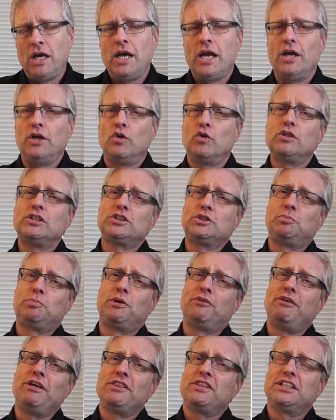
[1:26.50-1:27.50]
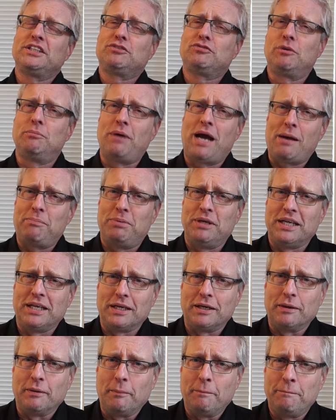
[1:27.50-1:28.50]
In order to prevent this from
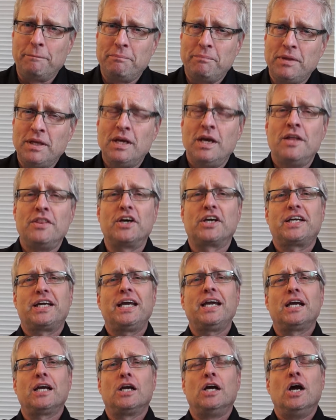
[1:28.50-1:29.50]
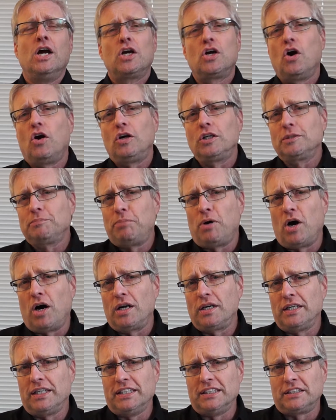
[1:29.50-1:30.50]
happening, the king called
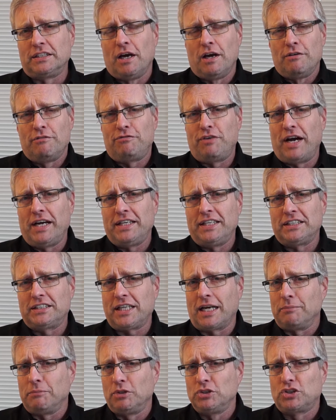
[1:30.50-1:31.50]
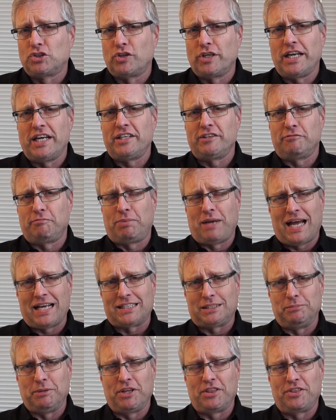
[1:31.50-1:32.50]
upon his finest and most creative
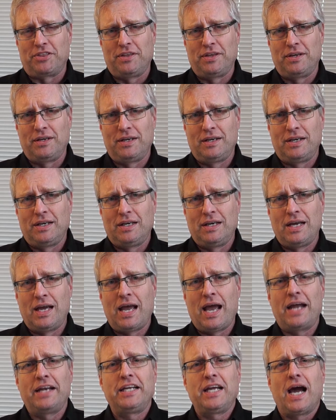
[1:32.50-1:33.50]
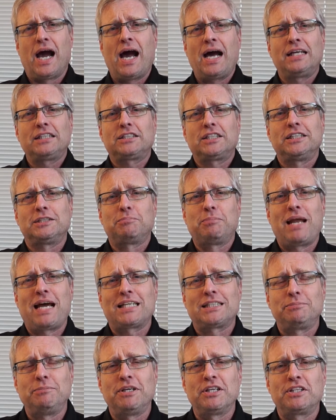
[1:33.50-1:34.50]
blacksmith, and he asked his
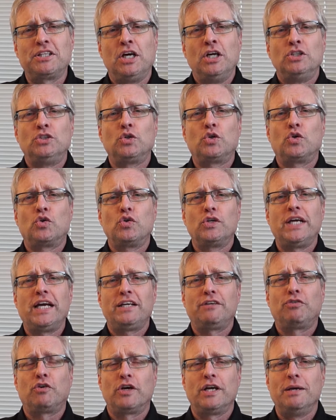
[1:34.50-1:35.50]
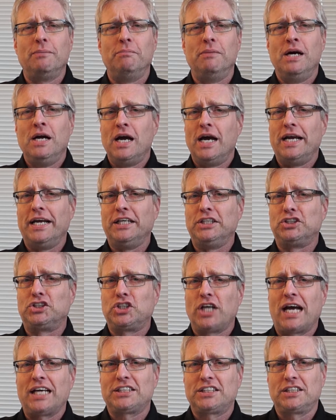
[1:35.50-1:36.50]
blacksmith to create for him a
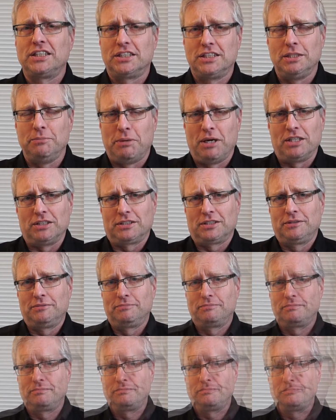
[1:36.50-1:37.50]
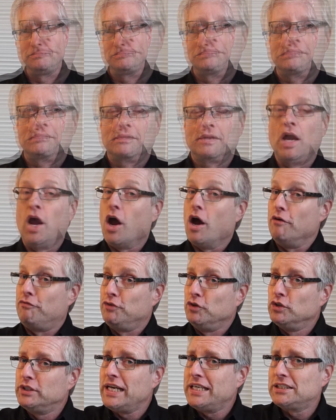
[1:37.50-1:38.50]
chastity belt. A
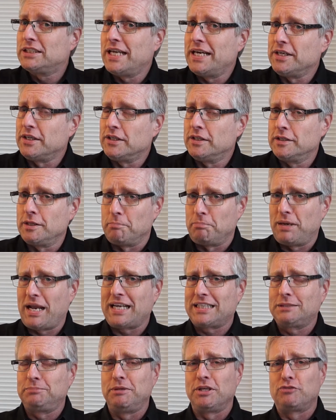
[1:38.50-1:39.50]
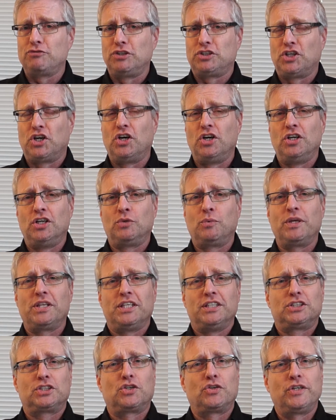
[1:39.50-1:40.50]
few days later, the blacksmith returned with
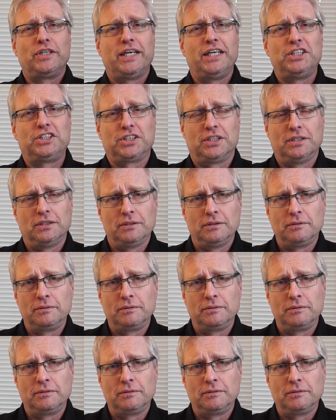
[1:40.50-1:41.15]
his creation.